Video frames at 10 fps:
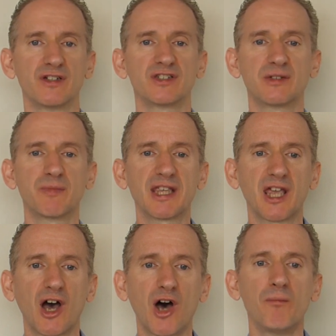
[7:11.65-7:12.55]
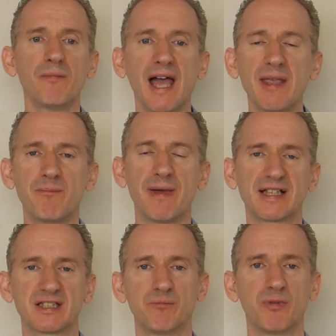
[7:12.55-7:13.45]
to become a
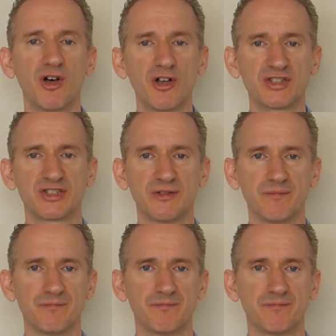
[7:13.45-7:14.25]
better person?